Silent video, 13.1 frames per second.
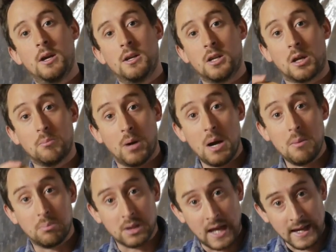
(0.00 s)
You can buy
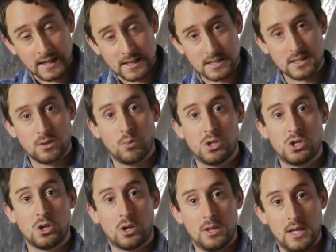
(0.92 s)
blanks,
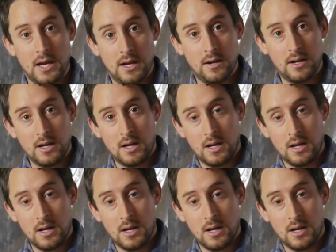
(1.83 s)
which you can then